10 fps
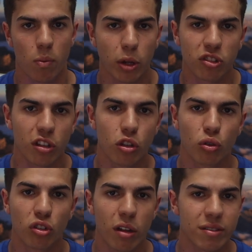I'm not telling you
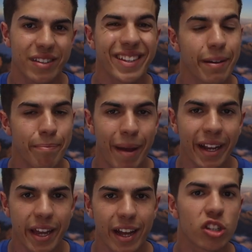to downsize like a
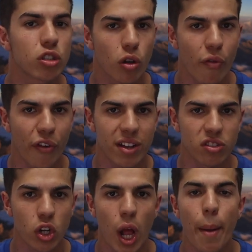maniac just to go
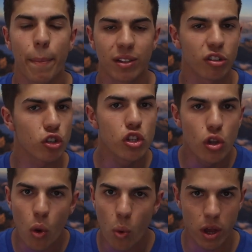faster, but there's
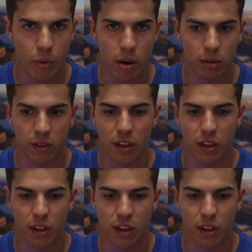no way around it.